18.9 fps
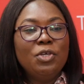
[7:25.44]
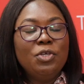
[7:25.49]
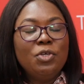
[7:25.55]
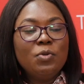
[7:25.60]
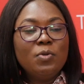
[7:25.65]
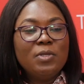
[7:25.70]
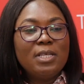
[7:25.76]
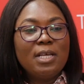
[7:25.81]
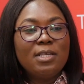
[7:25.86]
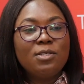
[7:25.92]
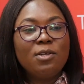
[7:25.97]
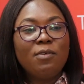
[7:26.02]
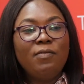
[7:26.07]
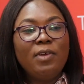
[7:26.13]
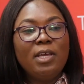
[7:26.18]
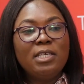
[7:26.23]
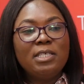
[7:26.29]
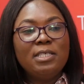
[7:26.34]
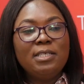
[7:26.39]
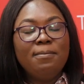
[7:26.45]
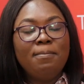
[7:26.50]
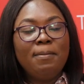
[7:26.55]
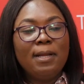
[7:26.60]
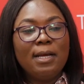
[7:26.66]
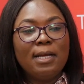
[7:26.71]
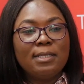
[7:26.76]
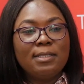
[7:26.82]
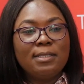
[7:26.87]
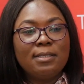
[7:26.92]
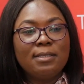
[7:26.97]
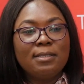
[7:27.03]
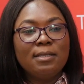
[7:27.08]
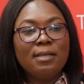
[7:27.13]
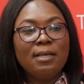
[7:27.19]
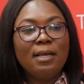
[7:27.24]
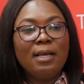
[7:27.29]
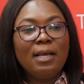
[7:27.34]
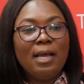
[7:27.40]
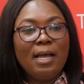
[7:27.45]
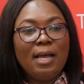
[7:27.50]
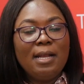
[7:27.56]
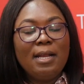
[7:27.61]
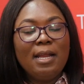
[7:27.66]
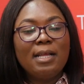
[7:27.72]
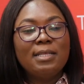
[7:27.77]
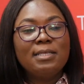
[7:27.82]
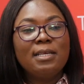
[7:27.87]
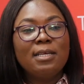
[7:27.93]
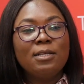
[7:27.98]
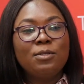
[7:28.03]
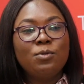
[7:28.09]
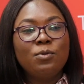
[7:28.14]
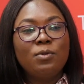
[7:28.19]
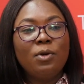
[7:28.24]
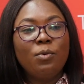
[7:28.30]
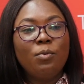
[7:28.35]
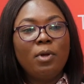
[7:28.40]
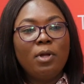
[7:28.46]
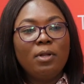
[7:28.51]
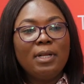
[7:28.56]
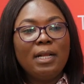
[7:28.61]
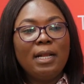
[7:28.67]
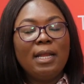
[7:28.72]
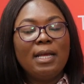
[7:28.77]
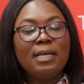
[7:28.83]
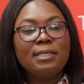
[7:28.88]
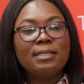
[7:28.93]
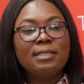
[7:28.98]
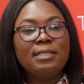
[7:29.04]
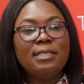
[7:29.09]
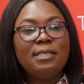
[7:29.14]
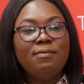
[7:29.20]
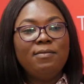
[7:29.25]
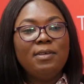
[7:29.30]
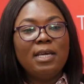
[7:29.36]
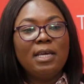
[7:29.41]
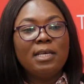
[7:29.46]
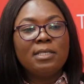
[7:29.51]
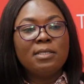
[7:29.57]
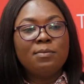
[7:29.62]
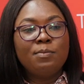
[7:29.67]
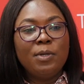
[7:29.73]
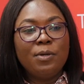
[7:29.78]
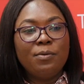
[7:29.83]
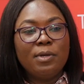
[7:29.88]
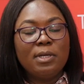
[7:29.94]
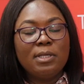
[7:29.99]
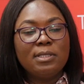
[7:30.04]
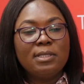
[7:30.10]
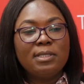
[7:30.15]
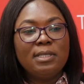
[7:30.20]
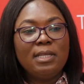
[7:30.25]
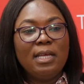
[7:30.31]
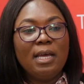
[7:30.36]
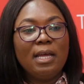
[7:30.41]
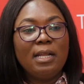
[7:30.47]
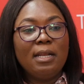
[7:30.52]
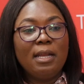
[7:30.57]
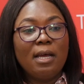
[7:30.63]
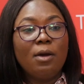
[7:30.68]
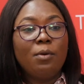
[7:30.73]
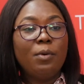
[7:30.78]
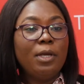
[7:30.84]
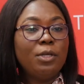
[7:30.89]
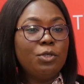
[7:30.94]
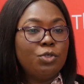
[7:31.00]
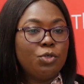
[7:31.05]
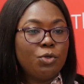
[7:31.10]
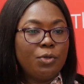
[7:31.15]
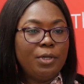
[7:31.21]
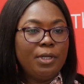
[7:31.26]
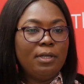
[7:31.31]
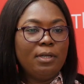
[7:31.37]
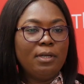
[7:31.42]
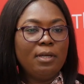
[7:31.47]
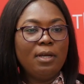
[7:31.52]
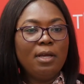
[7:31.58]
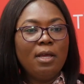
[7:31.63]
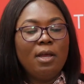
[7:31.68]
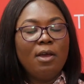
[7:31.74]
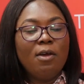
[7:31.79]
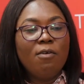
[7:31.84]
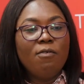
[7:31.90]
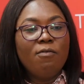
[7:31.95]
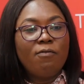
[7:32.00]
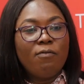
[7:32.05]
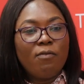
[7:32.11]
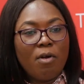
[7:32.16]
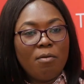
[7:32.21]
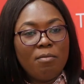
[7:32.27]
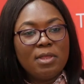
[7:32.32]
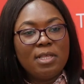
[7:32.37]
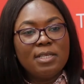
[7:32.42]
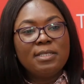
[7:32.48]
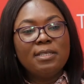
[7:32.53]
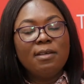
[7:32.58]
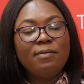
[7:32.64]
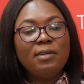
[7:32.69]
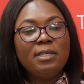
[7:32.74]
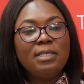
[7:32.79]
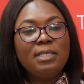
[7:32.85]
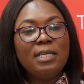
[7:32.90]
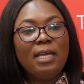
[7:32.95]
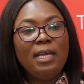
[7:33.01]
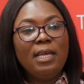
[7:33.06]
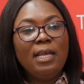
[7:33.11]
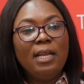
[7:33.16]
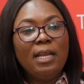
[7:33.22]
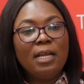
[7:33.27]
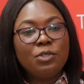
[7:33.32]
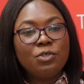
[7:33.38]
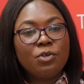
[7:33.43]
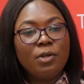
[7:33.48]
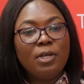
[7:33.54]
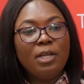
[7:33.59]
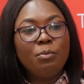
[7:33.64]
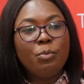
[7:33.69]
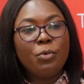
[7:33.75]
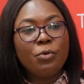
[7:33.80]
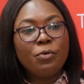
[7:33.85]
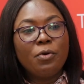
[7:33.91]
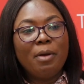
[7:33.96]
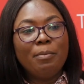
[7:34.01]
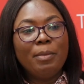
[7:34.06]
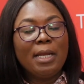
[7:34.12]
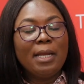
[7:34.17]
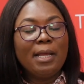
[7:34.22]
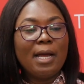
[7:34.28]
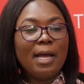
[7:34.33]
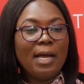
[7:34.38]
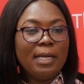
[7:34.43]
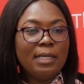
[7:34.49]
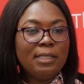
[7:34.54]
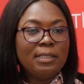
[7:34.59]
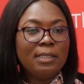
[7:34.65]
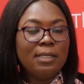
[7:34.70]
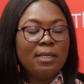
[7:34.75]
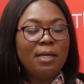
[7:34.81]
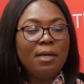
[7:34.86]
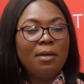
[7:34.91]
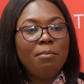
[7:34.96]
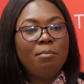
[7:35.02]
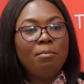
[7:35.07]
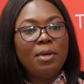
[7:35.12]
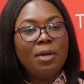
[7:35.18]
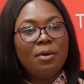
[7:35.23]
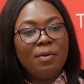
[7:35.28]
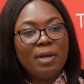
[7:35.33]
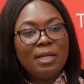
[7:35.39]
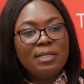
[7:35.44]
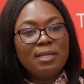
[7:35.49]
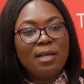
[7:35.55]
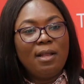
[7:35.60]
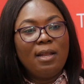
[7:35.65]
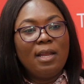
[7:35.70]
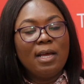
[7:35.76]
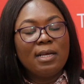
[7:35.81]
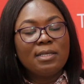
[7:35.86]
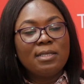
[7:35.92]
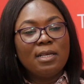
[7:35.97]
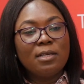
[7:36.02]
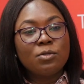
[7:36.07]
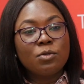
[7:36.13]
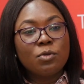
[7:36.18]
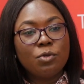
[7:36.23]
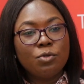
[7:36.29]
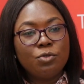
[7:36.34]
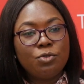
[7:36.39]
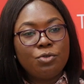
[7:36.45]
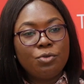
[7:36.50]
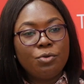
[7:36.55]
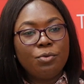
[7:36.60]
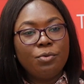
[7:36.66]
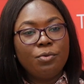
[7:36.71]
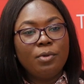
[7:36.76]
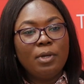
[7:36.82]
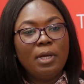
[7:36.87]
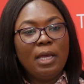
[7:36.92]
Users of HD Plus can attest to the world-class TV experience they are now enjoying. From the 7-day electronic programming guide, parental access control,